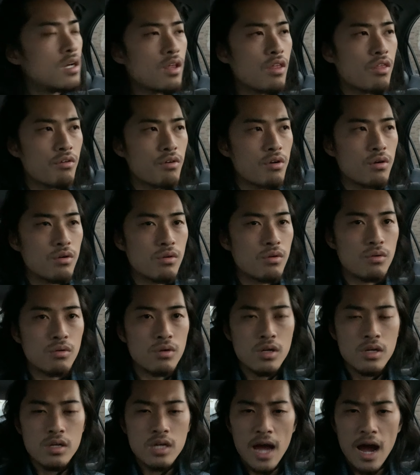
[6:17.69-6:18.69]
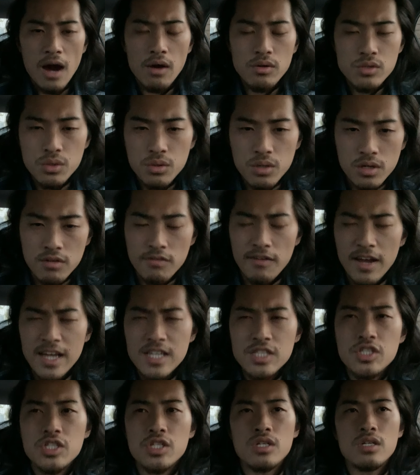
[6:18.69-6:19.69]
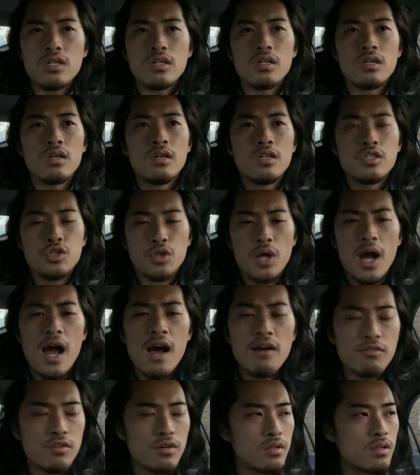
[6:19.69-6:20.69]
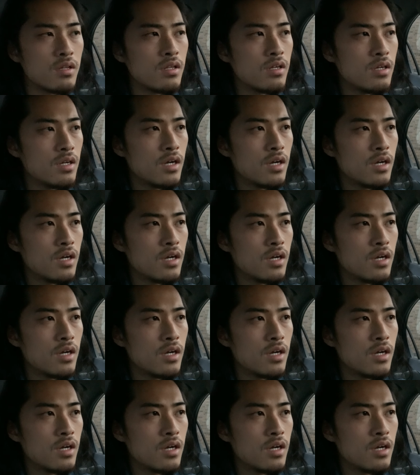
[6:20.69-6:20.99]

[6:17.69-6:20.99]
through outdoor adventure, travel,